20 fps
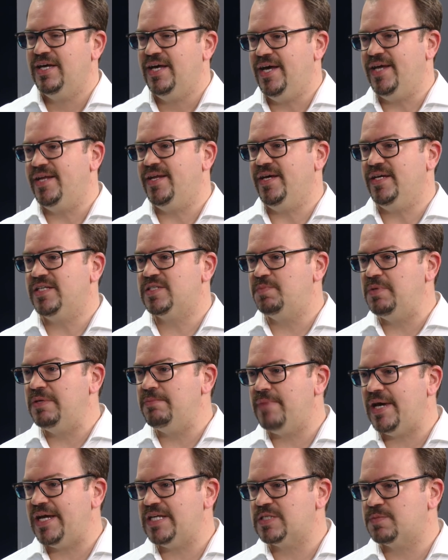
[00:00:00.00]
And it's
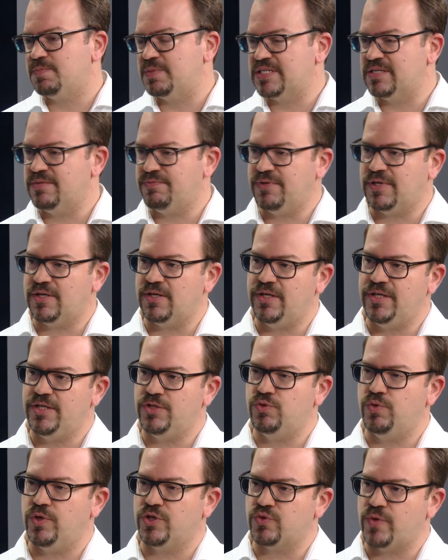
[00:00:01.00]
been made specifically
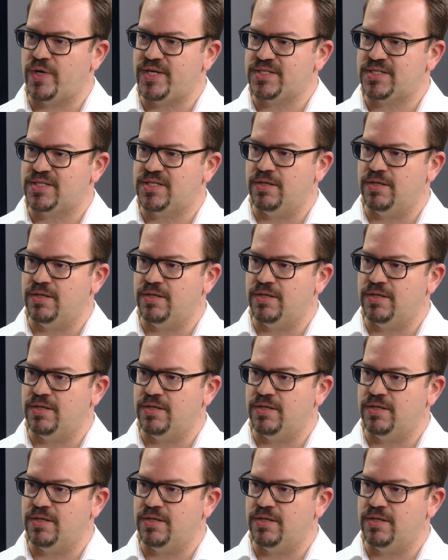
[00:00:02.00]
to address